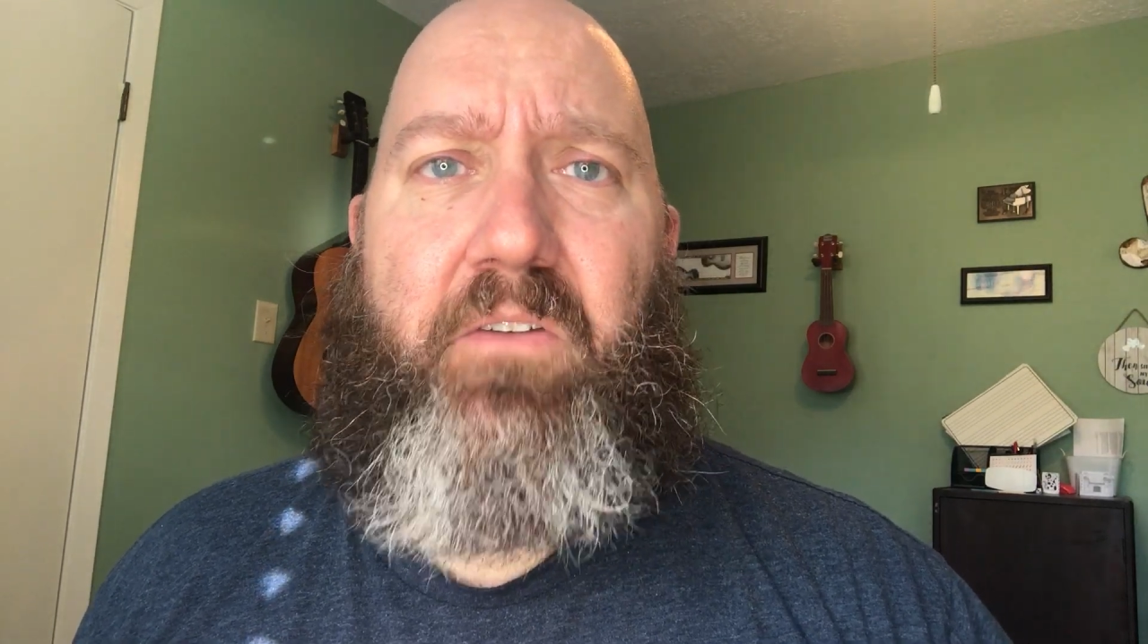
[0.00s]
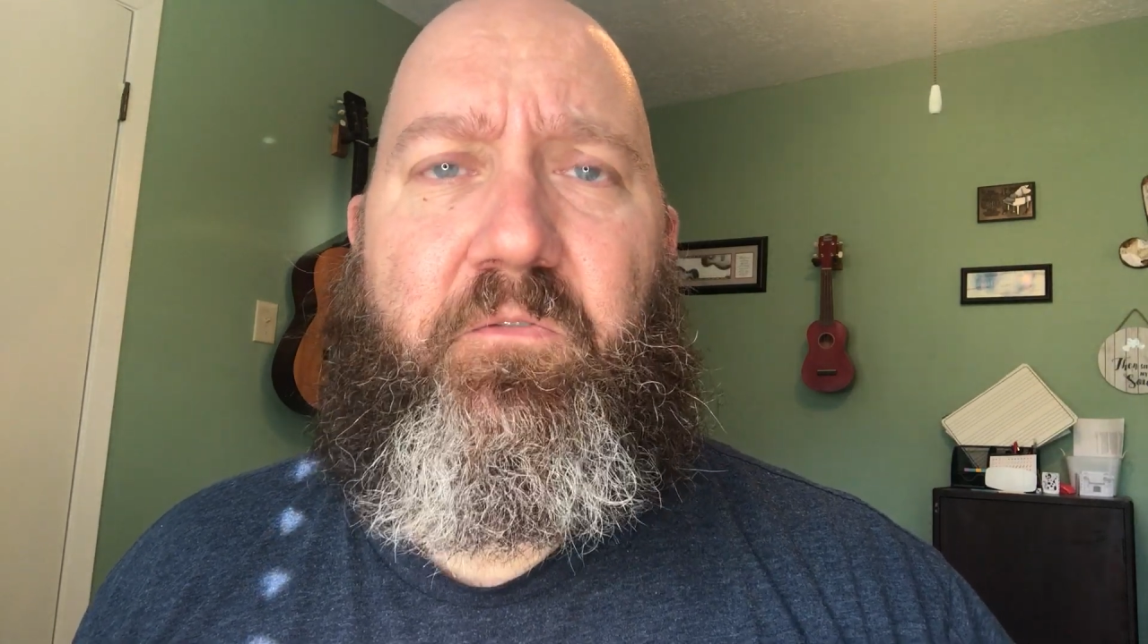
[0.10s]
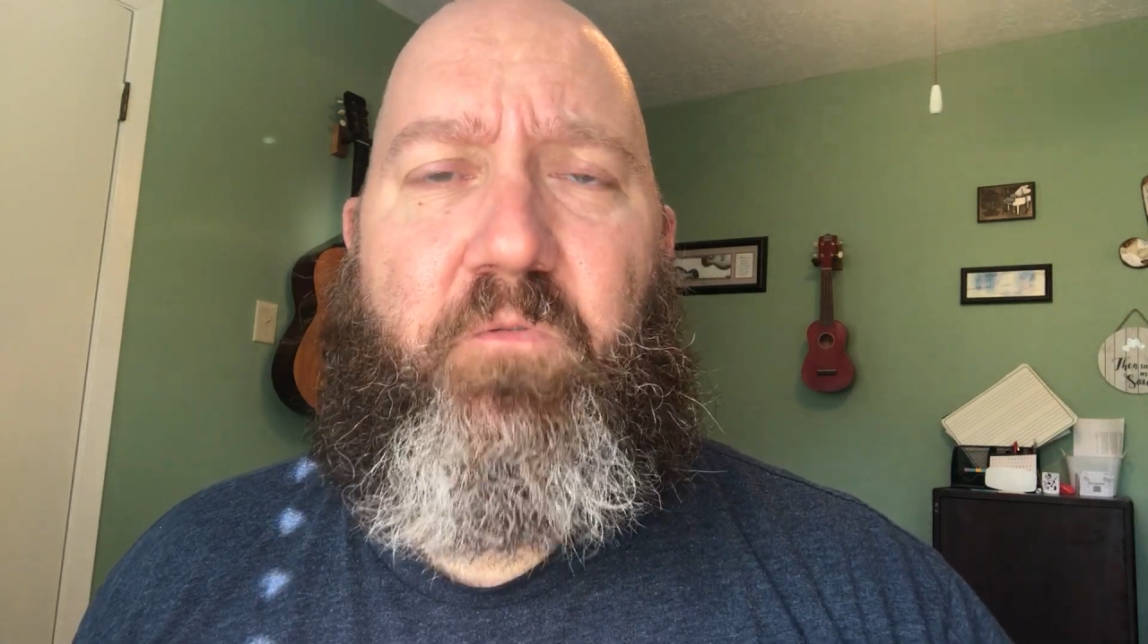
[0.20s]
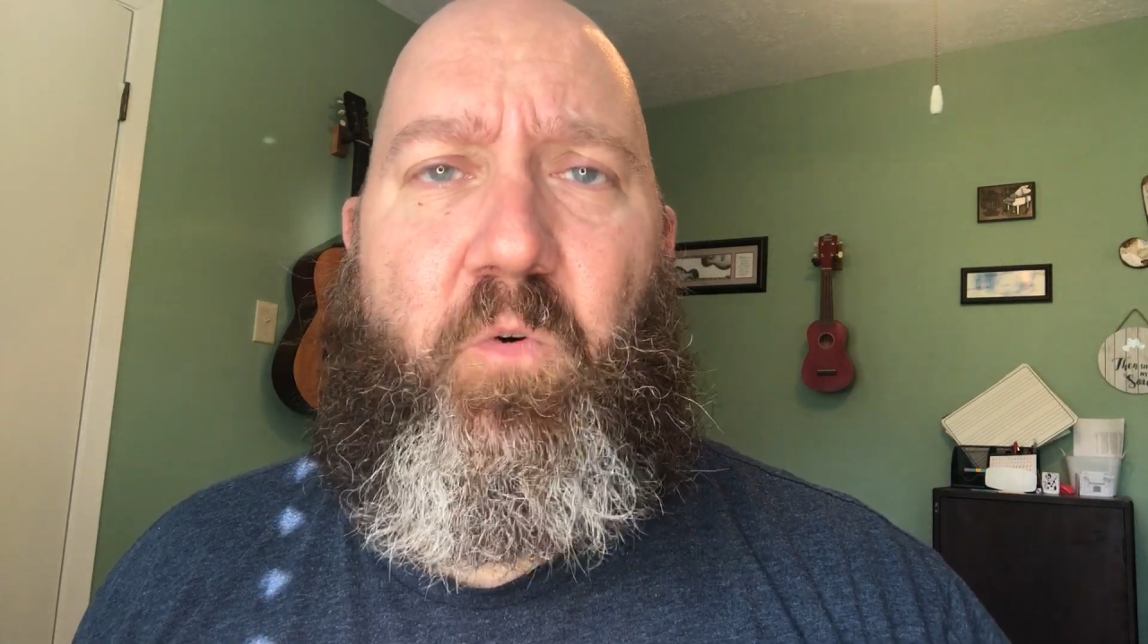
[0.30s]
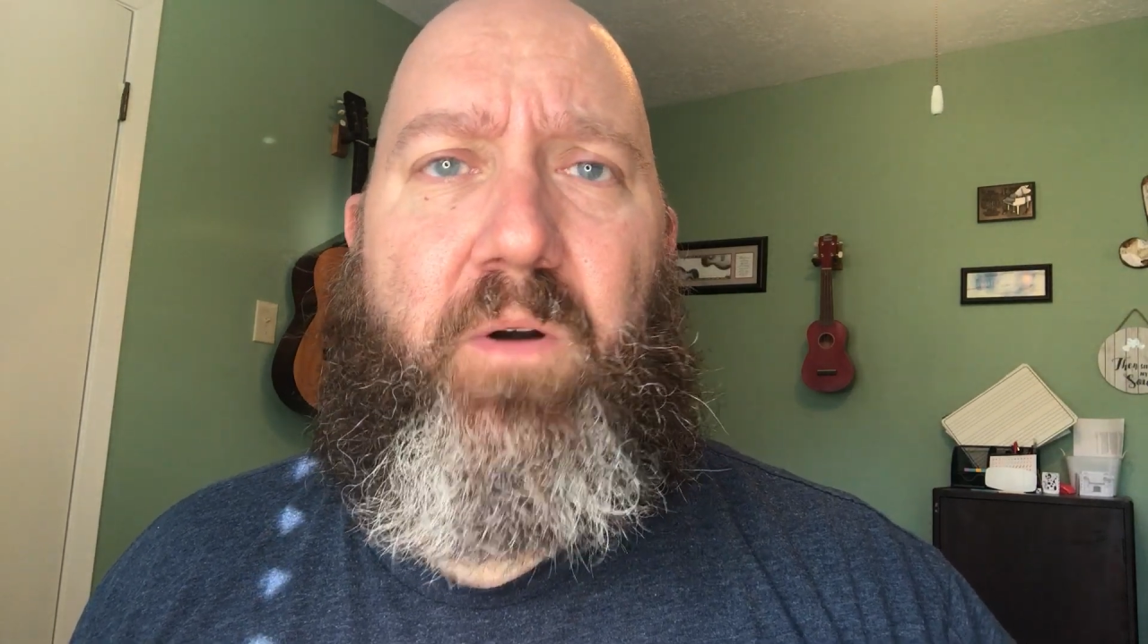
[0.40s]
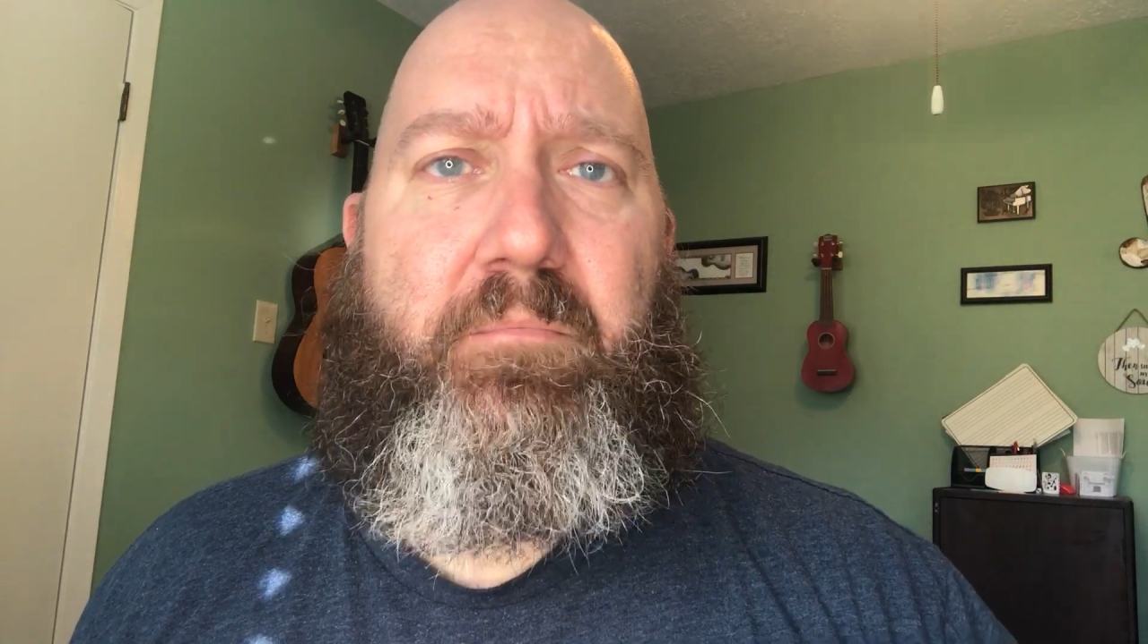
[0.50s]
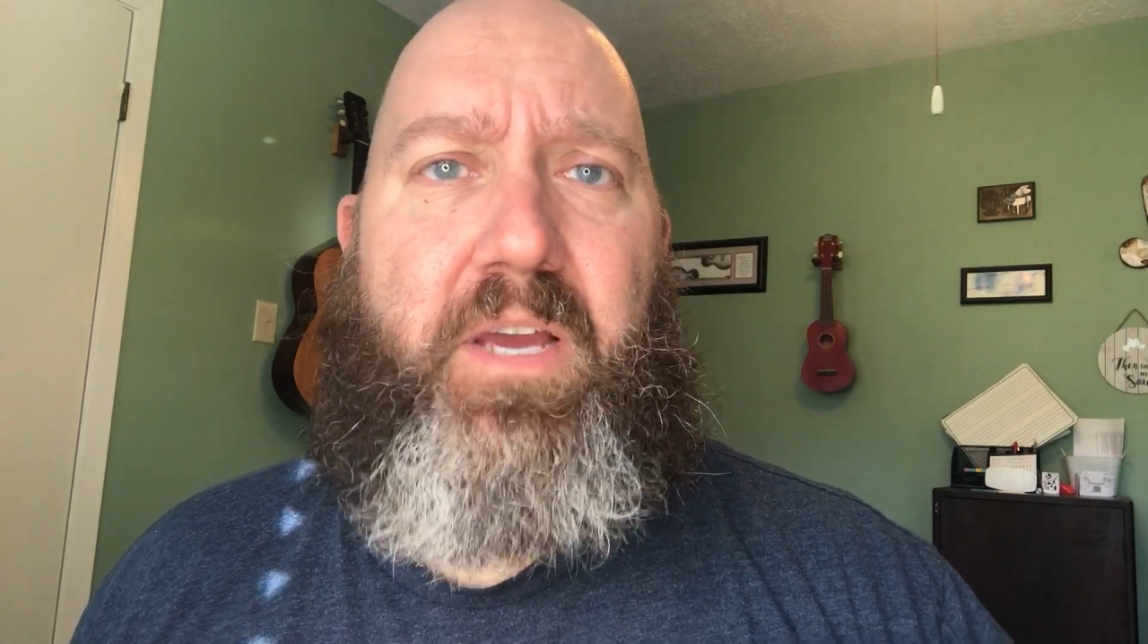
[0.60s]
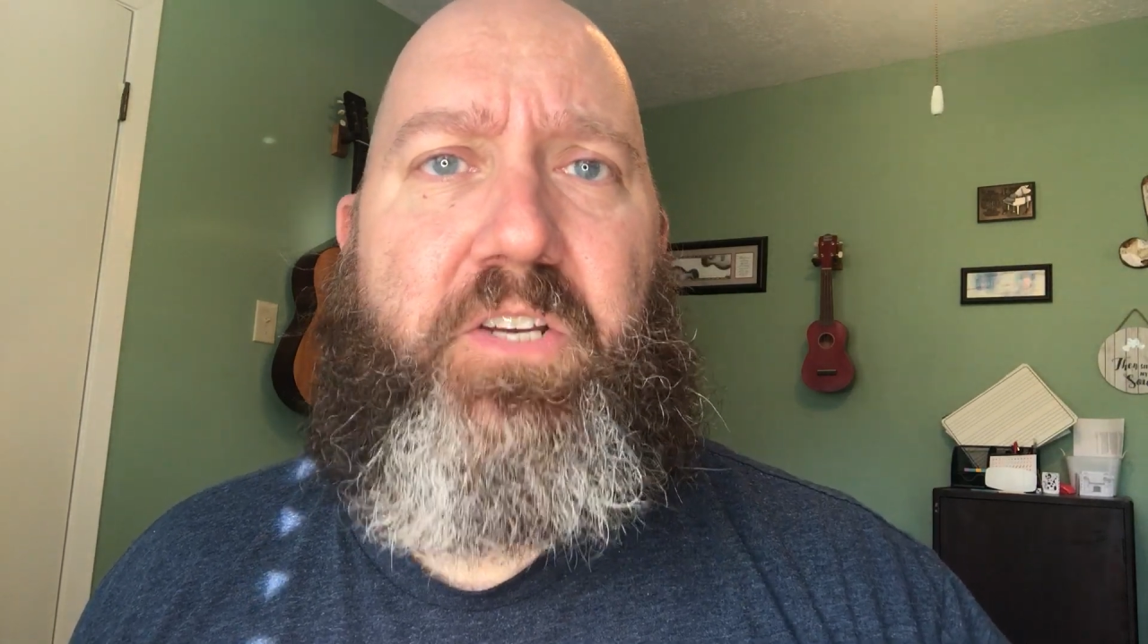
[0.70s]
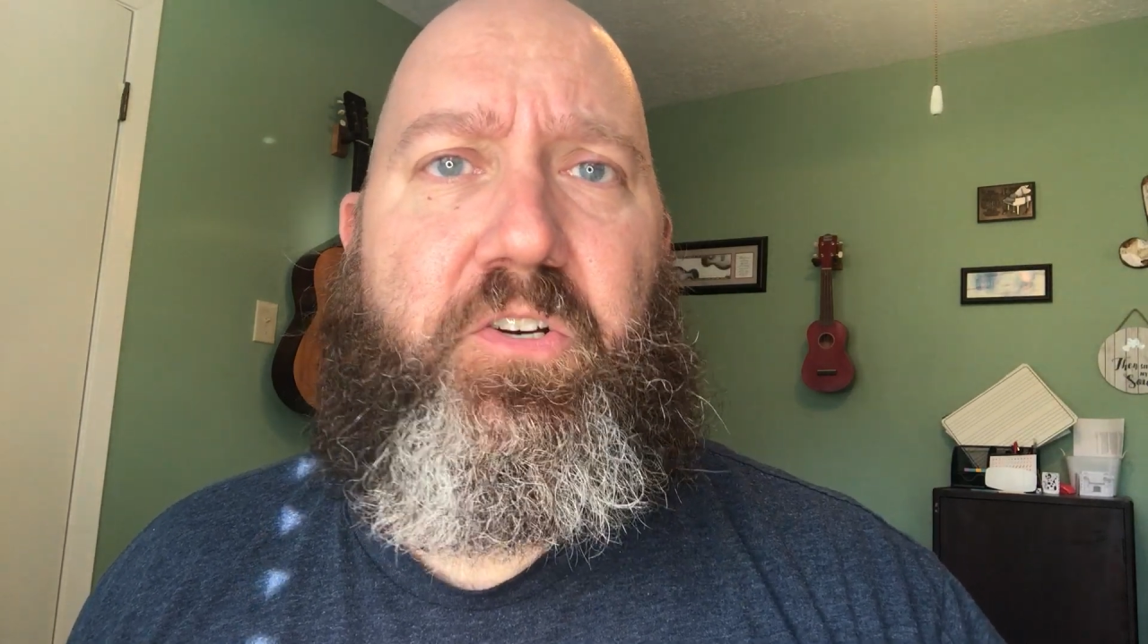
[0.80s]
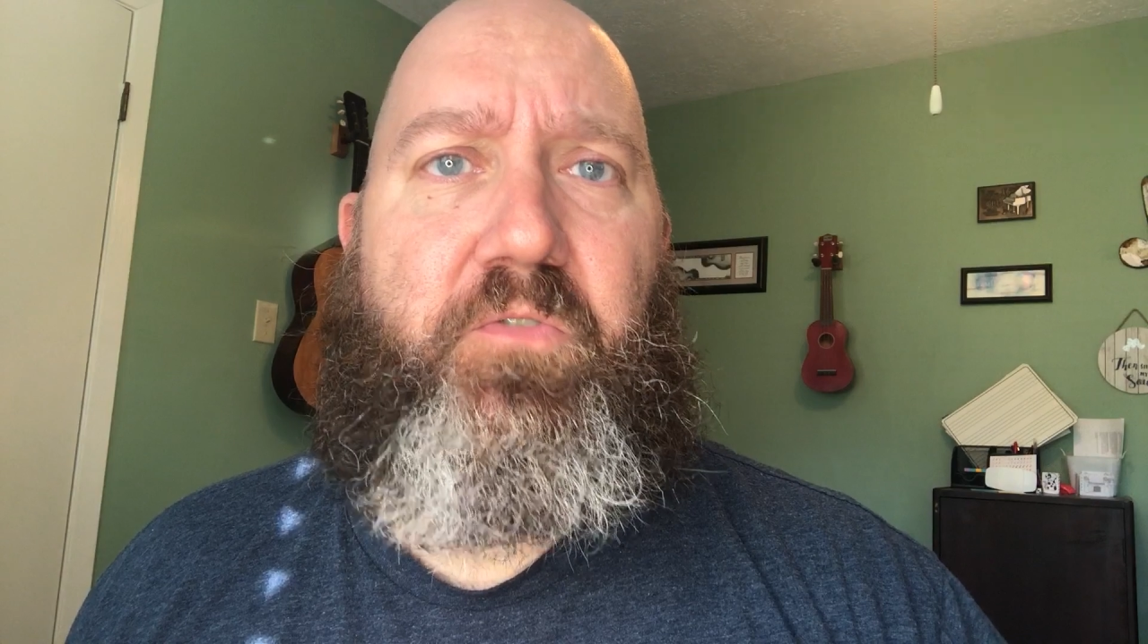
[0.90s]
4-measure